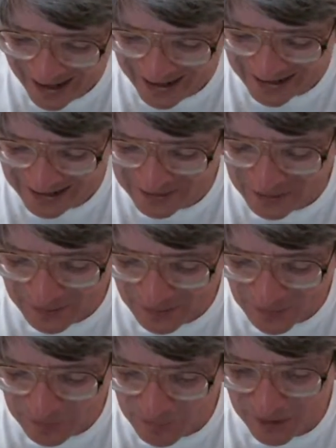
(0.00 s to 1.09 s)
And
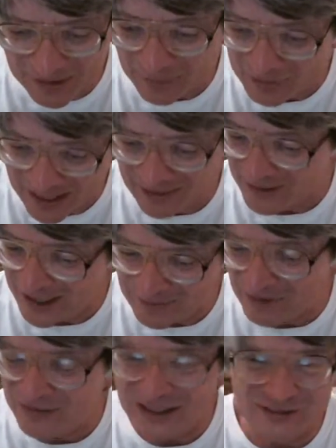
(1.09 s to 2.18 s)
uh, but I'm counting down
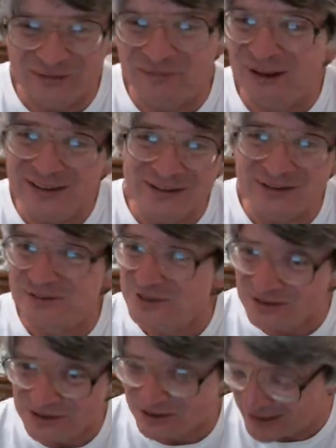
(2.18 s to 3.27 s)
my fantasy playlist of
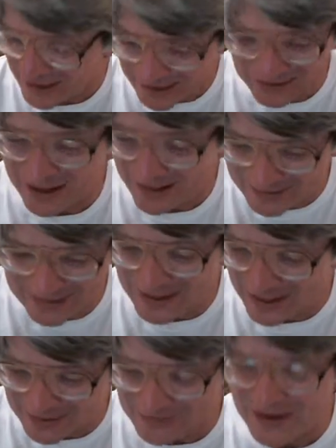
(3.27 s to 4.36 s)
June the 10th,
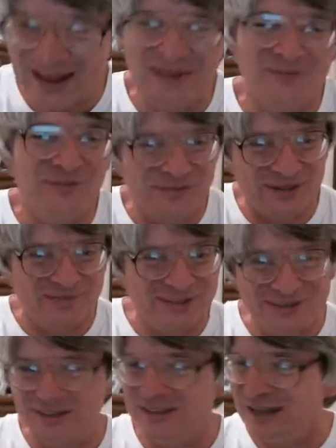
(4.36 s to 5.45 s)
1995, the
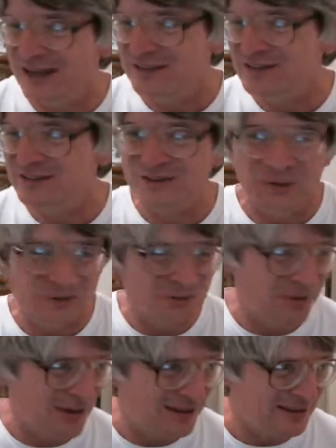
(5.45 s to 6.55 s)
50s, the 90s, stowing
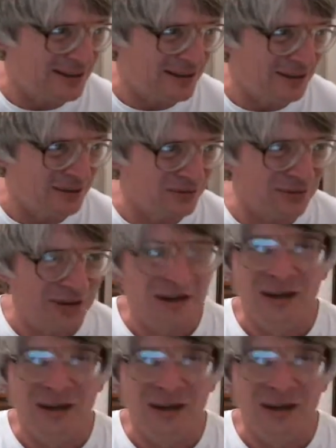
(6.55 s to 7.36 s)
away the years.